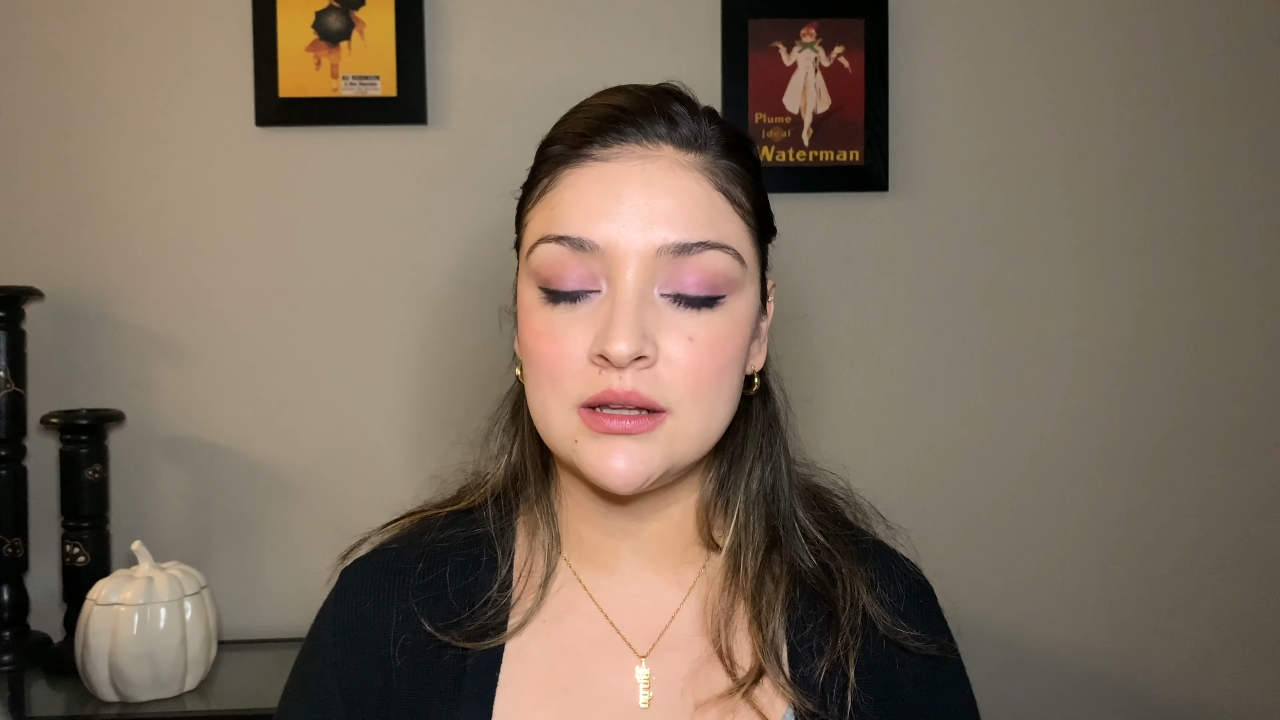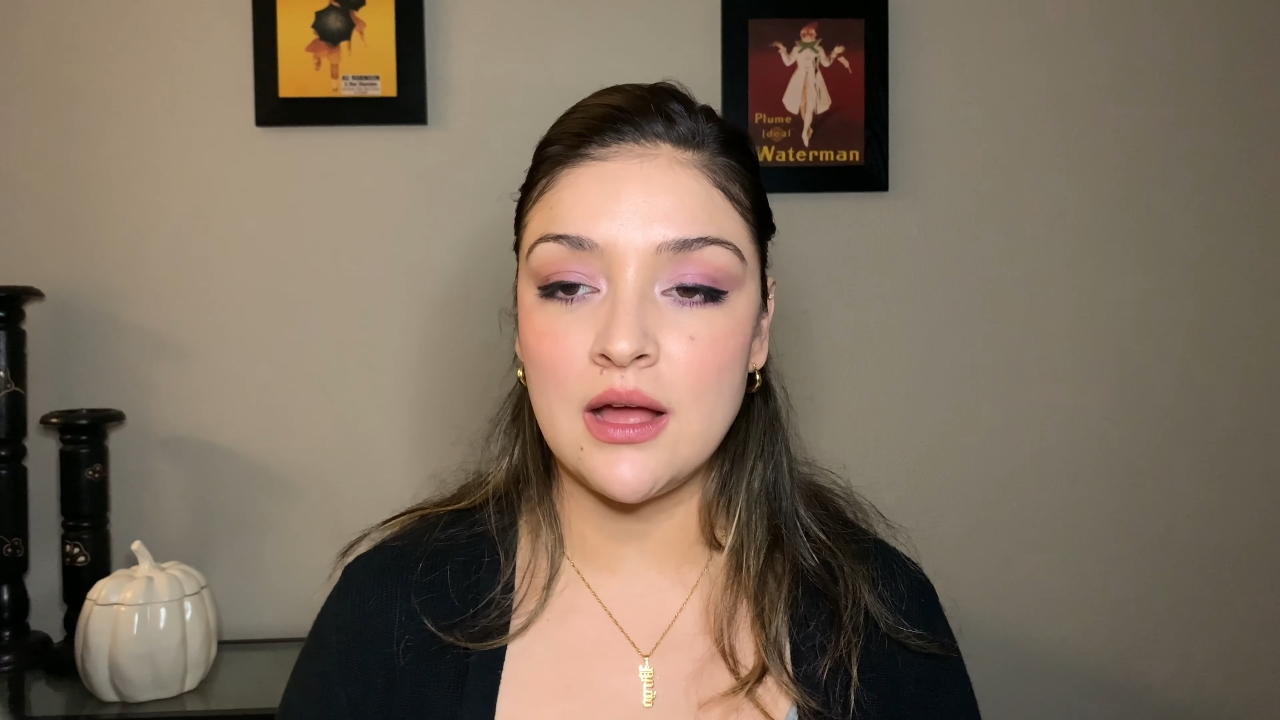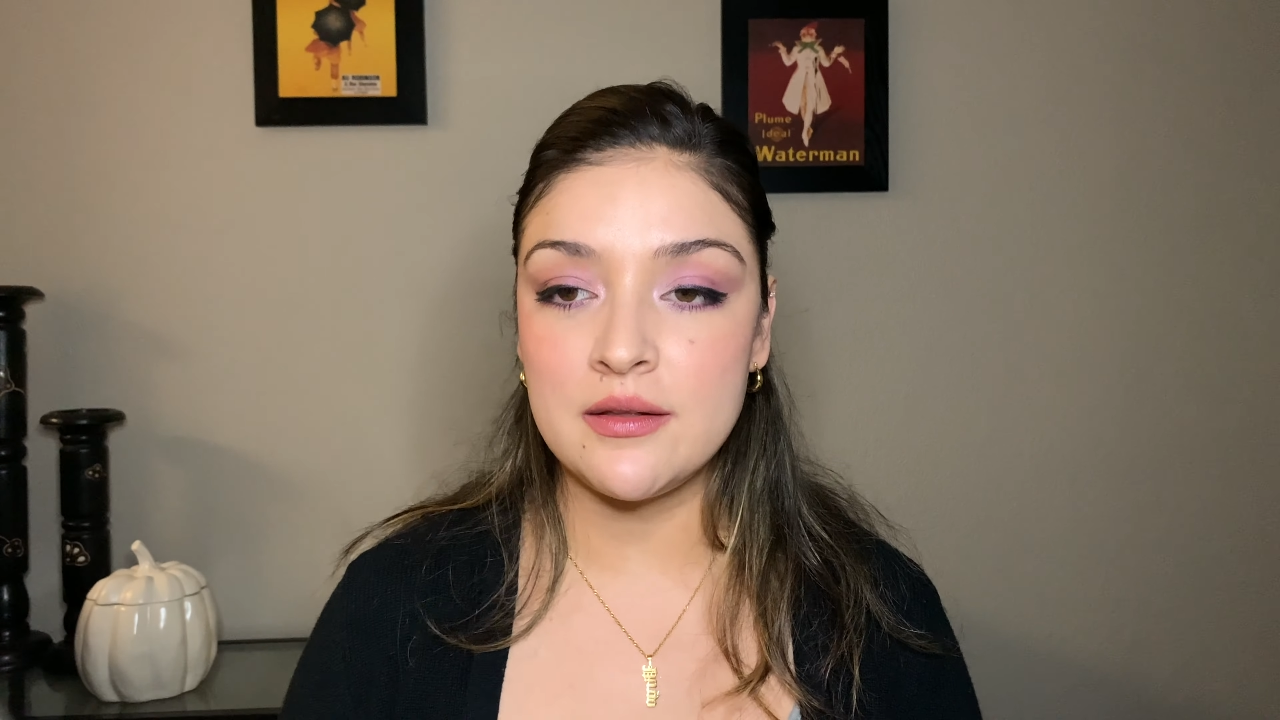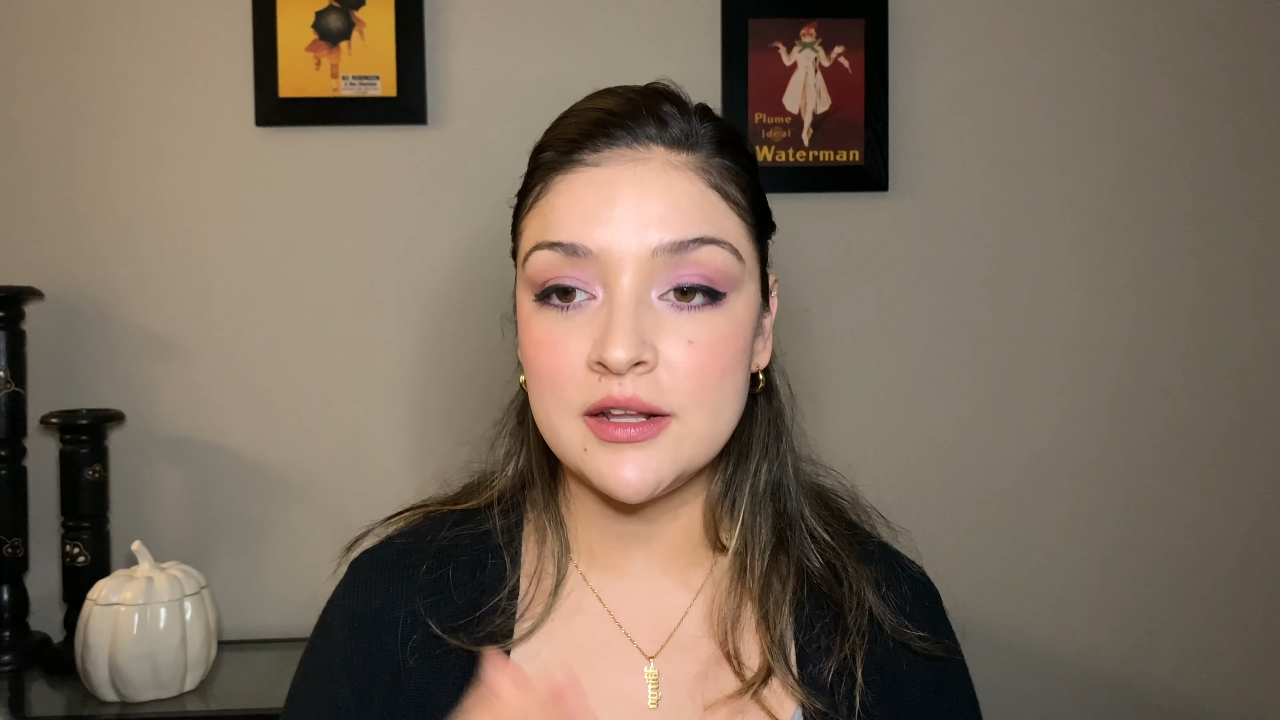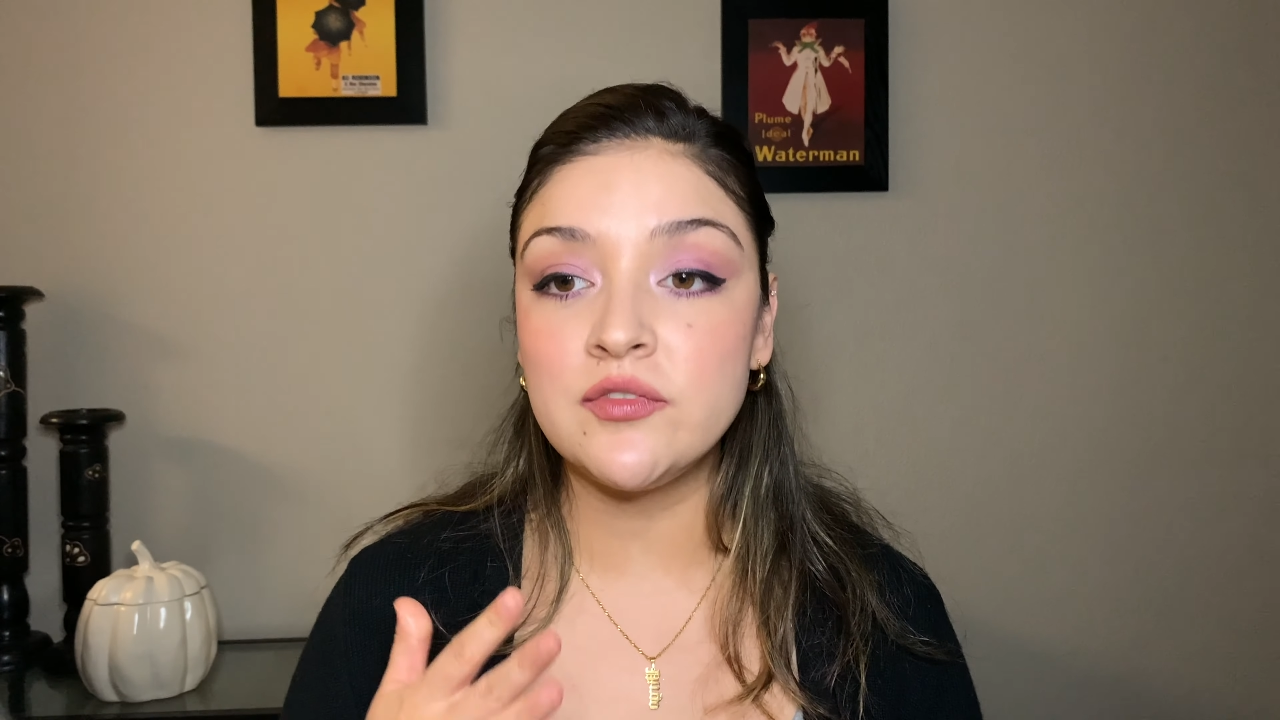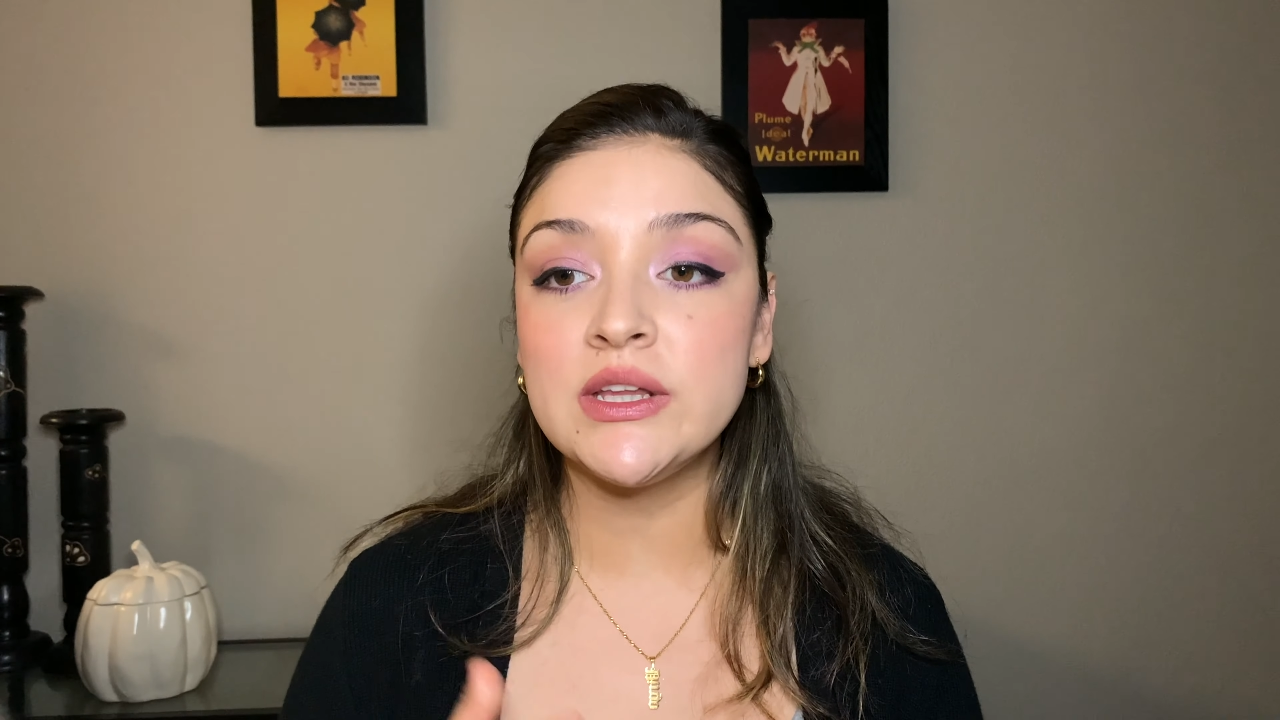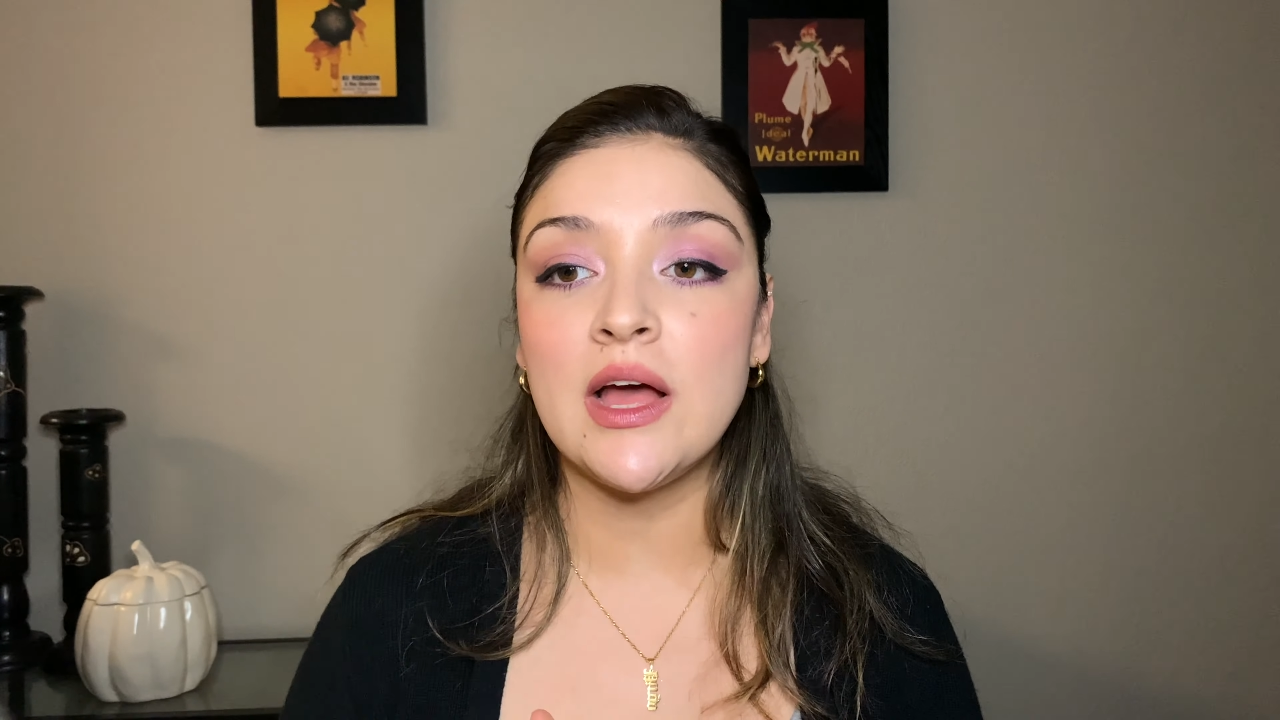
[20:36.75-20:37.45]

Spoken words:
I definitely